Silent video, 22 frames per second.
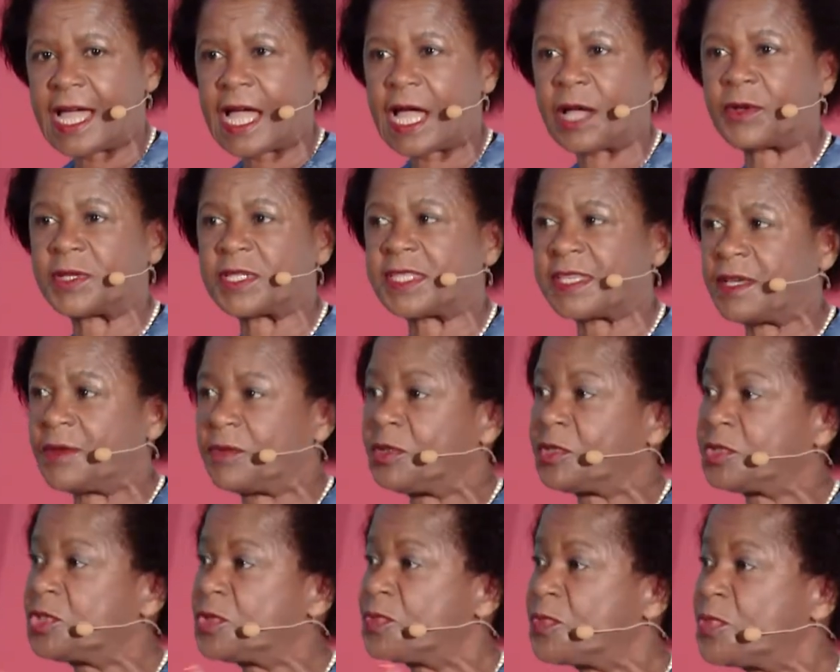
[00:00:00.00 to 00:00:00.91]
I was
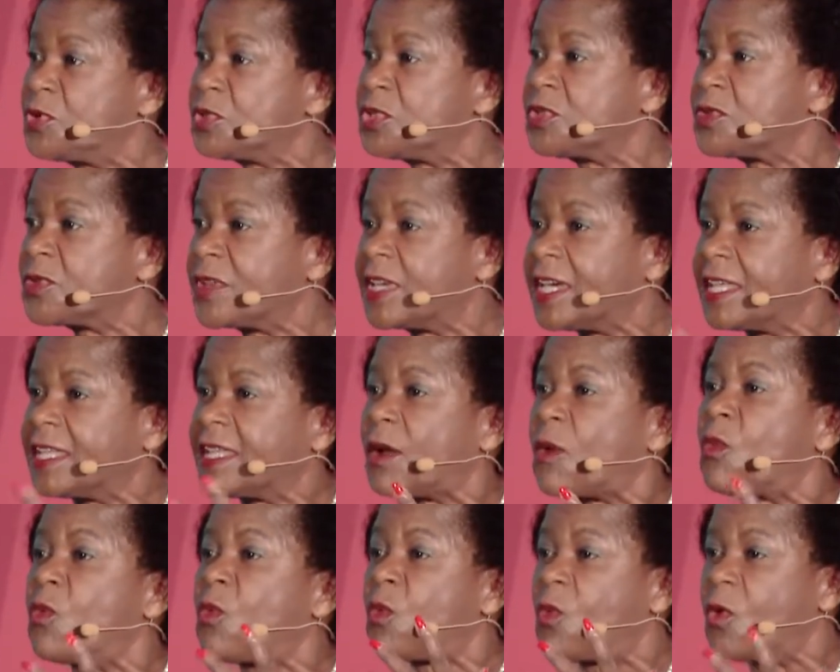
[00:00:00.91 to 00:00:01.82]
able to put together
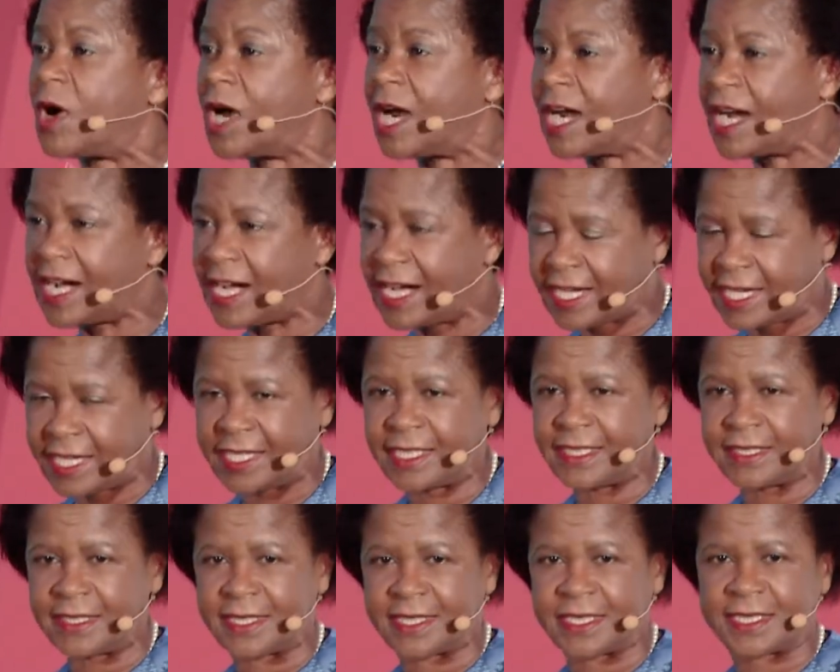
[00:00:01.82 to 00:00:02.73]

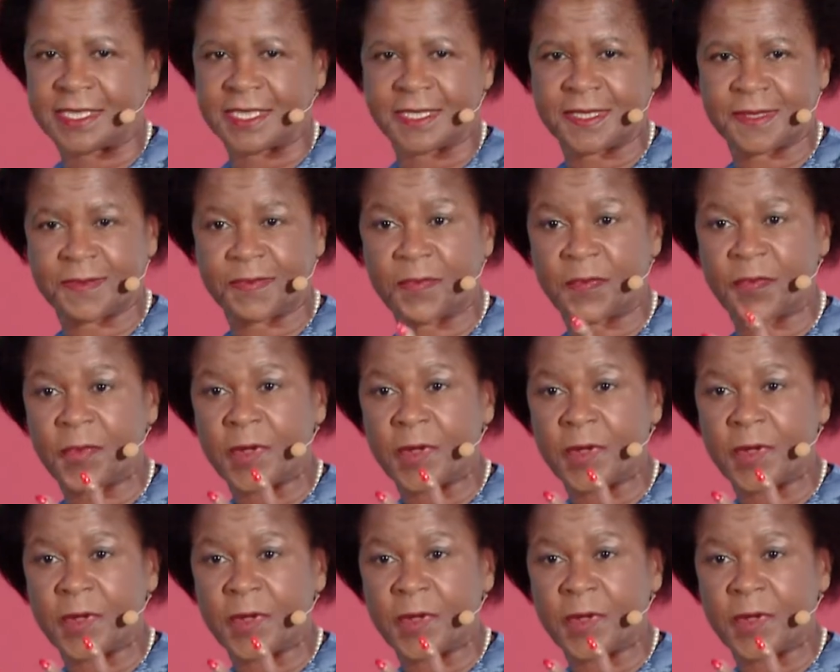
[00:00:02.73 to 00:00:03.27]
why this